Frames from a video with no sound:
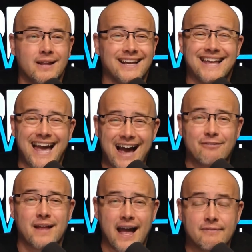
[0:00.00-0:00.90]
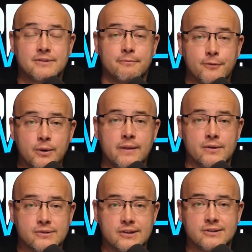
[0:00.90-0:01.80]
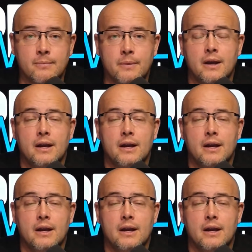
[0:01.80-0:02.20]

like they have to have some food in their system